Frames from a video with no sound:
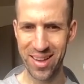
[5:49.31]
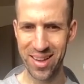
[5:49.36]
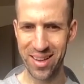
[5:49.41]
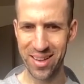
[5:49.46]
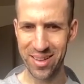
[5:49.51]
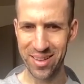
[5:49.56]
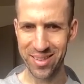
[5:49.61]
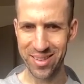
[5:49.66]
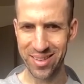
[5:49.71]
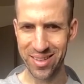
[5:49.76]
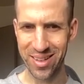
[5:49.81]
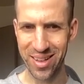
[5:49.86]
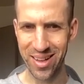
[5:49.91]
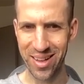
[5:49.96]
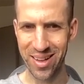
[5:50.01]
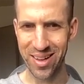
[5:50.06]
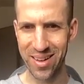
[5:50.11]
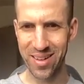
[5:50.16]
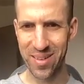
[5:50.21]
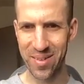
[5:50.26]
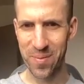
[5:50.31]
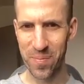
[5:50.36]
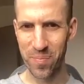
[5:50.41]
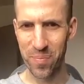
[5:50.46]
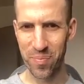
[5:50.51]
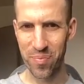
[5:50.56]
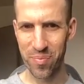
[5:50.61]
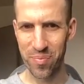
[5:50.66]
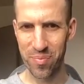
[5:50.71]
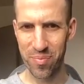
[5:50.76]
because uh,
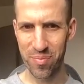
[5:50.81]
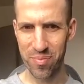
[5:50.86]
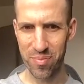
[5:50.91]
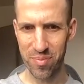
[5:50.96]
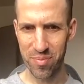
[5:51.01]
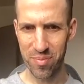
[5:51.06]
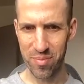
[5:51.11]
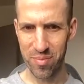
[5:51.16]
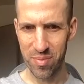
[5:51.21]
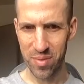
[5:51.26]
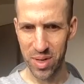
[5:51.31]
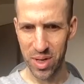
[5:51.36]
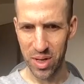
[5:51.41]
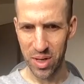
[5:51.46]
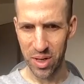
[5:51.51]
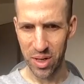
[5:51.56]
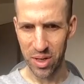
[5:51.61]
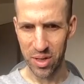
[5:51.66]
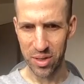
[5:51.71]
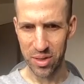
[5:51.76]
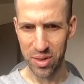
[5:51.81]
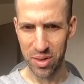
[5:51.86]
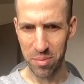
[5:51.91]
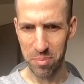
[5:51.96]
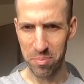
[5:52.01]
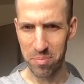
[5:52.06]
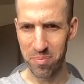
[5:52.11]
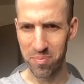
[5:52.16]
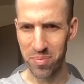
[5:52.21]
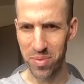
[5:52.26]
he's the,
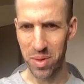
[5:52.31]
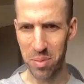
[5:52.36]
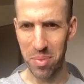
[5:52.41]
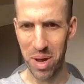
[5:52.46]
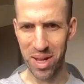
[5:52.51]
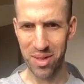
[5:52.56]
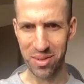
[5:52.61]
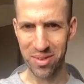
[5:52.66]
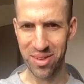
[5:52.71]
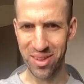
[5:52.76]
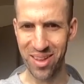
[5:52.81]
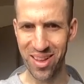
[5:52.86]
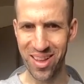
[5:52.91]
the best.